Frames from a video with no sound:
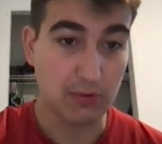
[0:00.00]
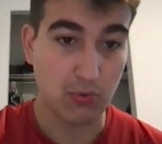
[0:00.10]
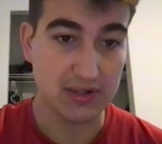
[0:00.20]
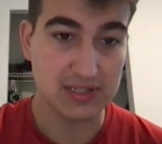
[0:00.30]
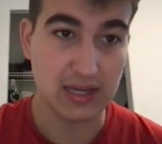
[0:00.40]
more
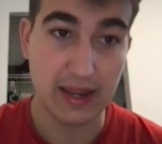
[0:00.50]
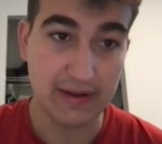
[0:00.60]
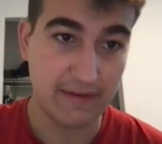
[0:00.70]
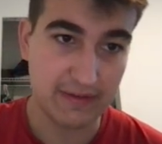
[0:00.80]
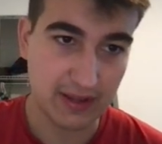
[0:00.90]
ones,
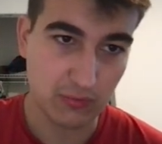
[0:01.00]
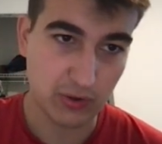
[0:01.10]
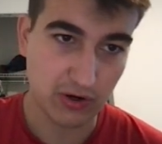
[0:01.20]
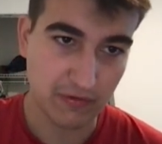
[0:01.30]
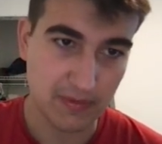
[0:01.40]
and then we
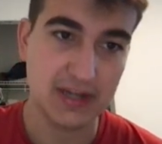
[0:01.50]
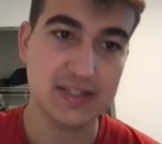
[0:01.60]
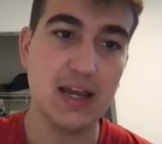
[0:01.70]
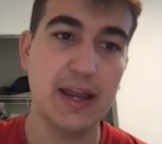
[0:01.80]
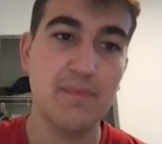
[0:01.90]
go from index
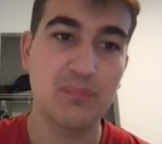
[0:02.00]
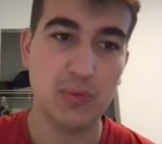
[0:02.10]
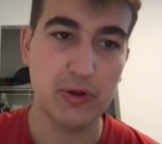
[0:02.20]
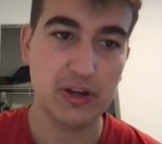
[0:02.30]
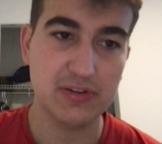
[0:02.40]
I.
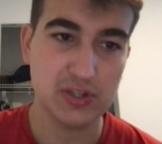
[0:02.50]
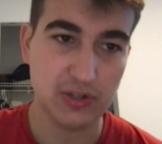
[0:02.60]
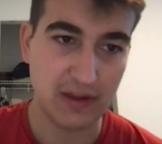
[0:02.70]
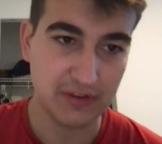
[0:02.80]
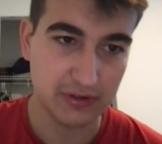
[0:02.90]
But we could also
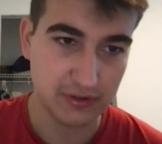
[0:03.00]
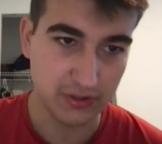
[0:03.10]
have done